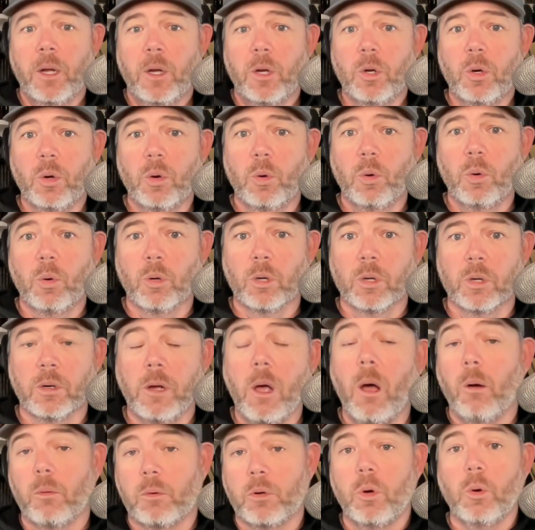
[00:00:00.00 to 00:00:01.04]
who were,
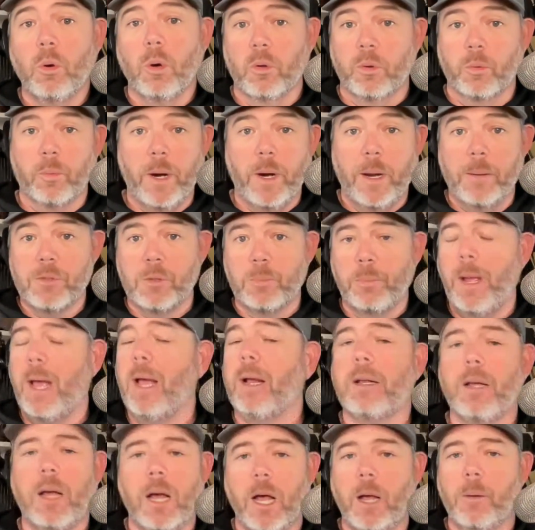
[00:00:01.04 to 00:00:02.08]
oh, cool, the Rams are
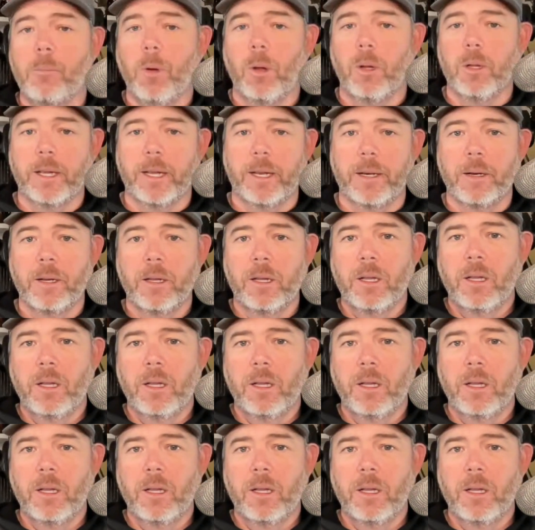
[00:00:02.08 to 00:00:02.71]
back, I'm all in.